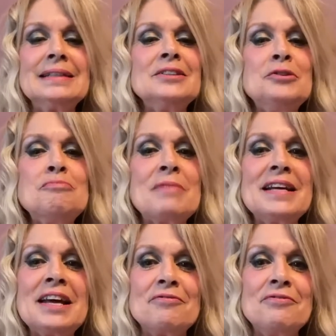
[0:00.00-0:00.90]
You might
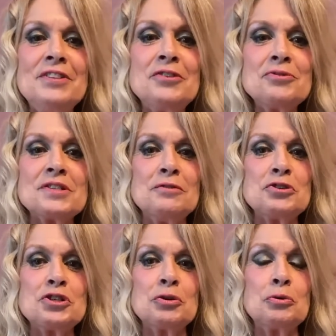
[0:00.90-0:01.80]
have fears of your
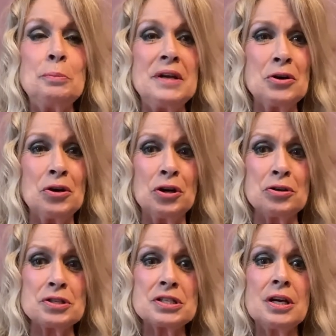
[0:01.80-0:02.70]
children being
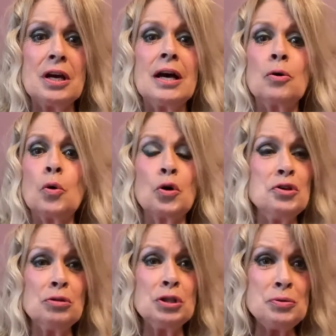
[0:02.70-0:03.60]
hurt or
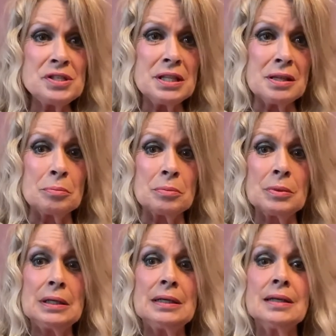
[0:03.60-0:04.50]
you losing them.
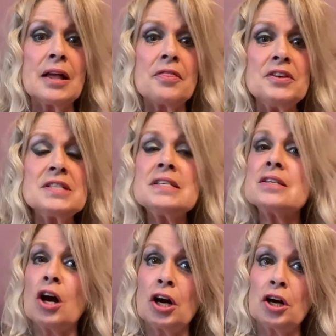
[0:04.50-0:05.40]
This is
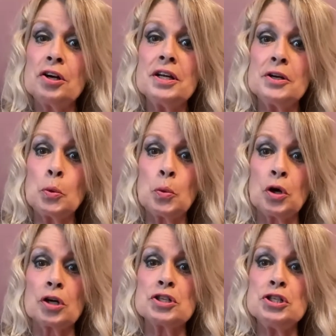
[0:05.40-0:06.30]
hard inner
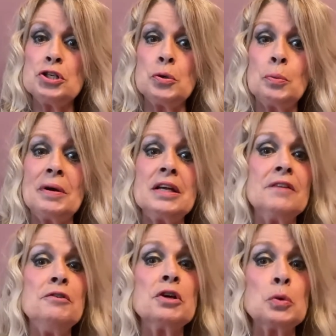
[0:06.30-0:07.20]
work to do, but
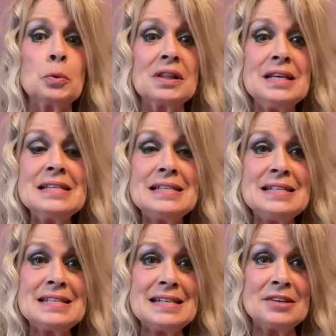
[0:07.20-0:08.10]
if you can release
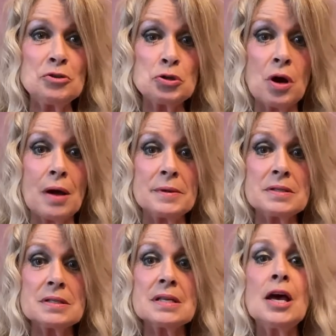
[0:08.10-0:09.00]
these inner
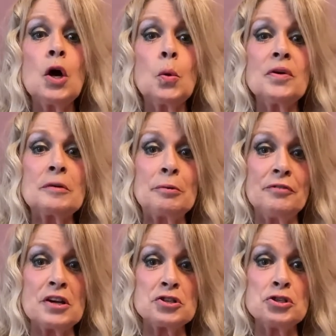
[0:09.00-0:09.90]
traumas with a
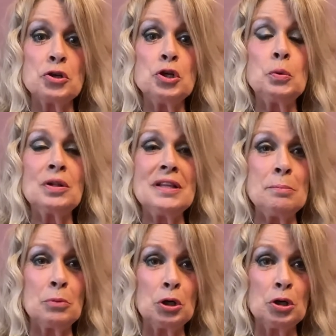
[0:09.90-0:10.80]
professional, you will
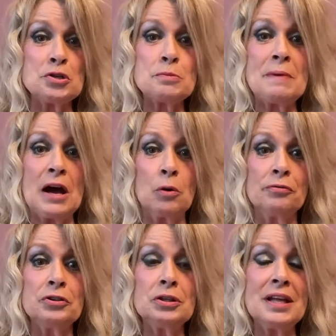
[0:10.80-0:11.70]
emerge
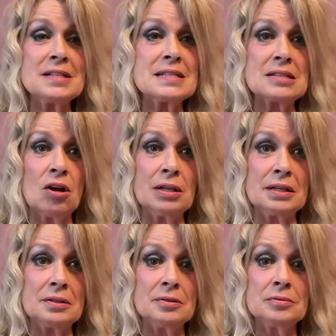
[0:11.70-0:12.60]
powerful and solid.